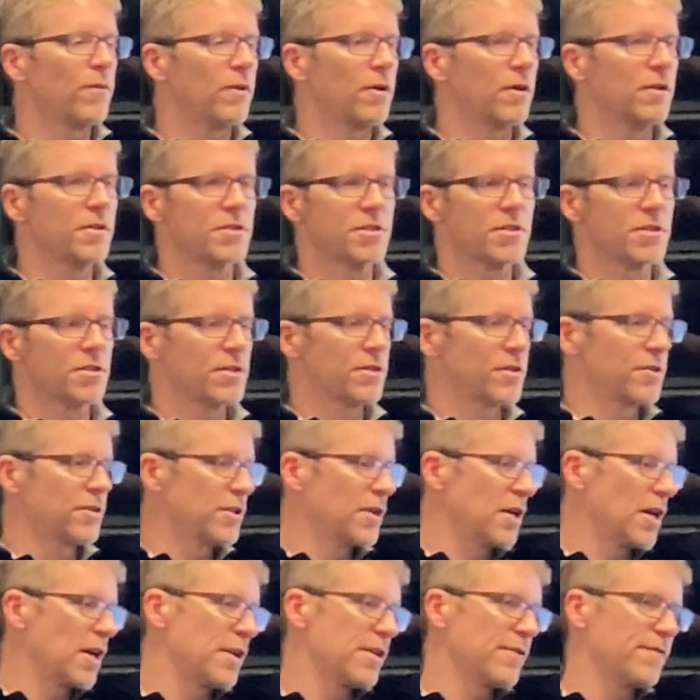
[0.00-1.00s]
ones, they're
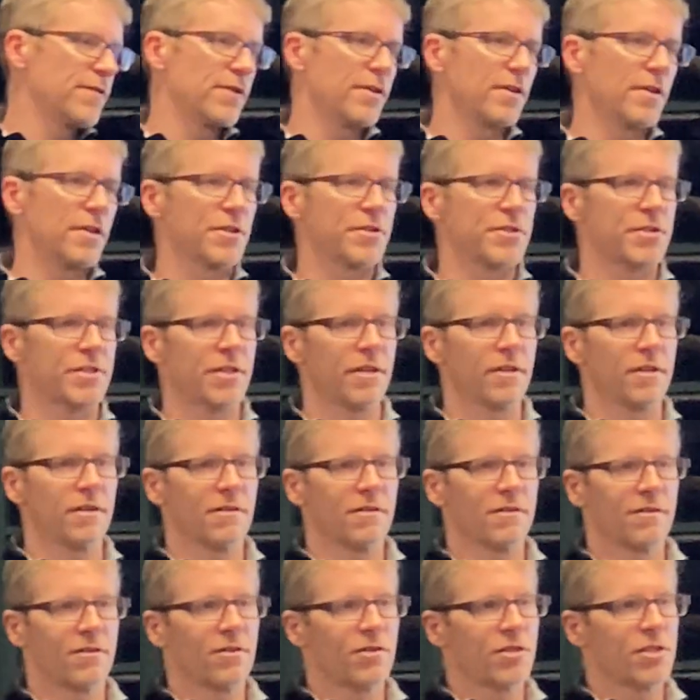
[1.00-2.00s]
not even listed
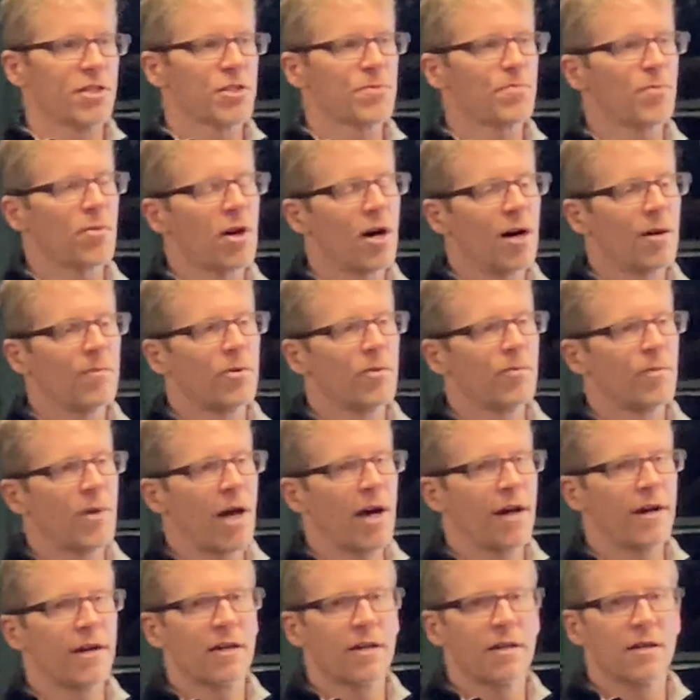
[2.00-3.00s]
they're just
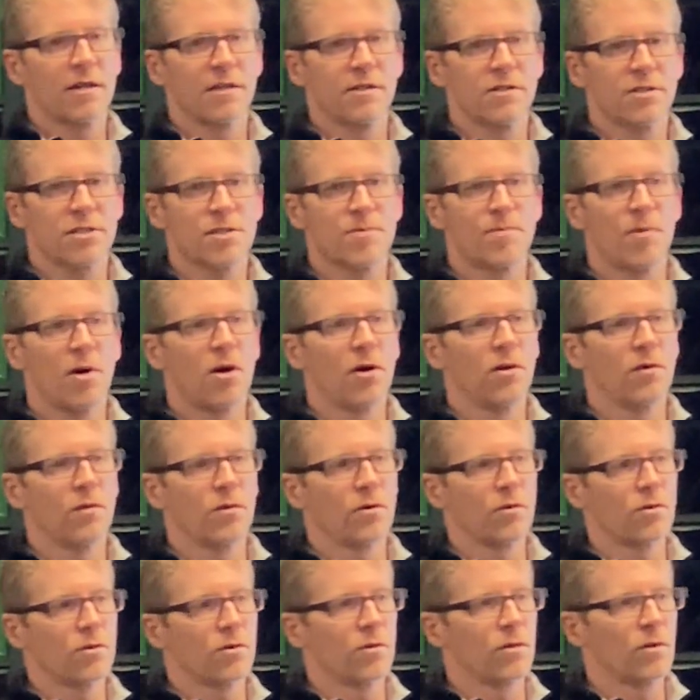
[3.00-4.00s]
problematic on a small
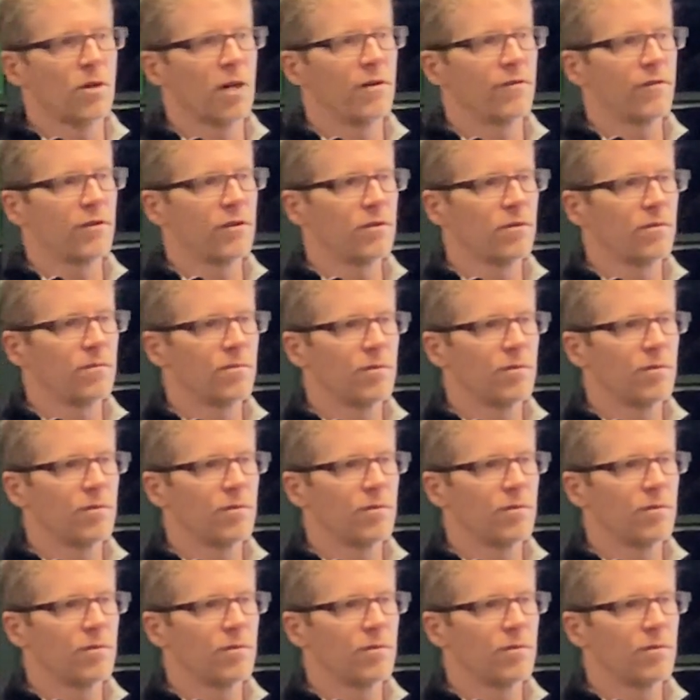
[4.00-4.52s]
local level,